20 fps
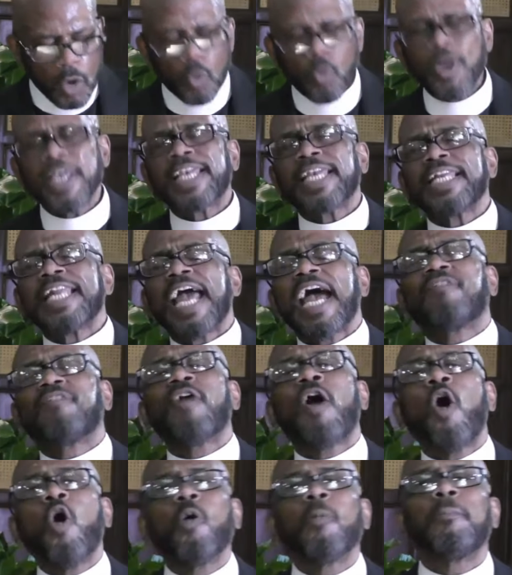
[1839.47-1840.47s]
We can have
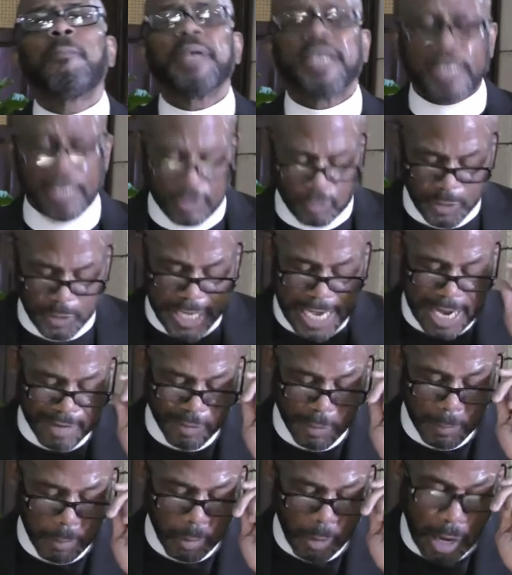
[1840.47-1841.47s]
hope because we have
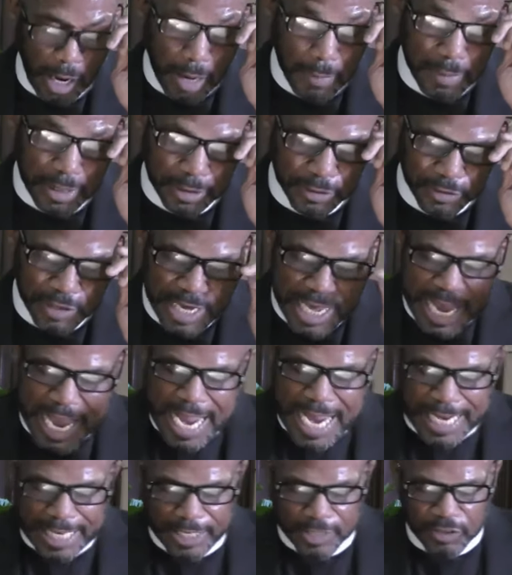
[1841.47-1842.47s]
a promise.
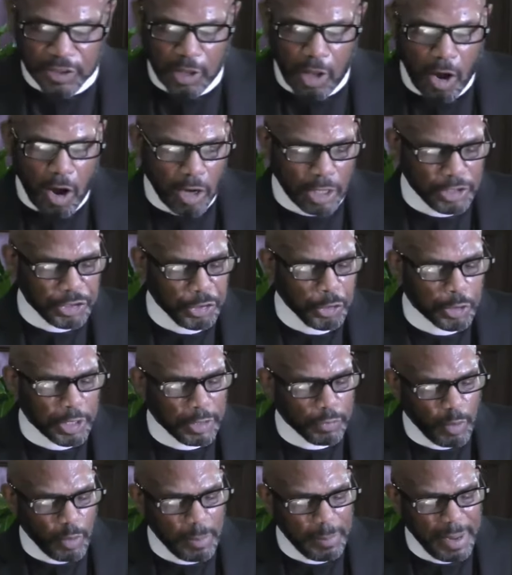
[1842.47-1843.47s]
And as long as you
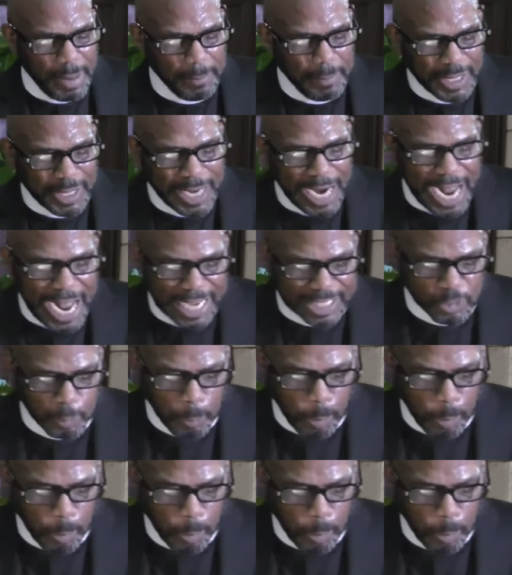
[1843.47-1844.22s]
can remember God's